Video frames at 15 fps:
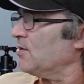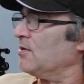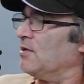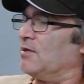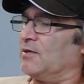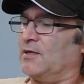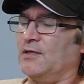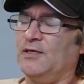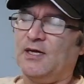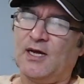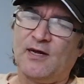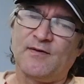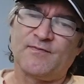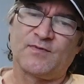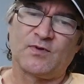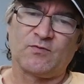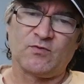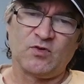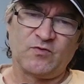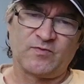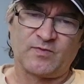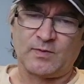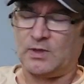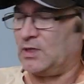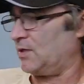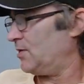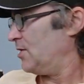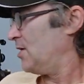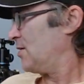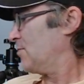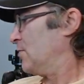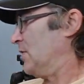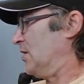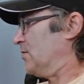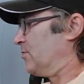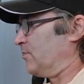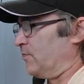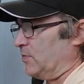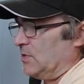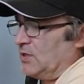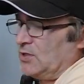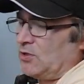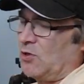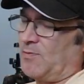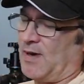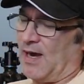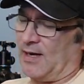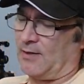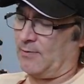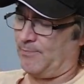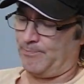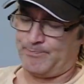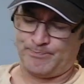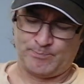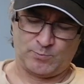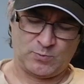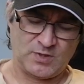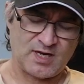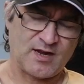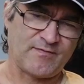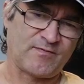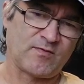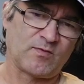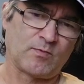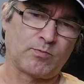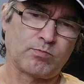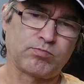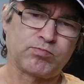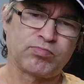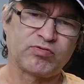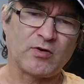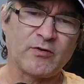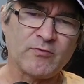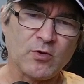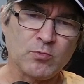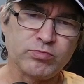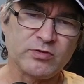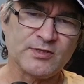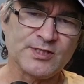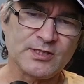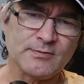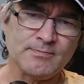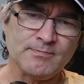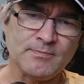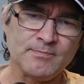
Then you have the roof. Well, let's go back. We have Pro prism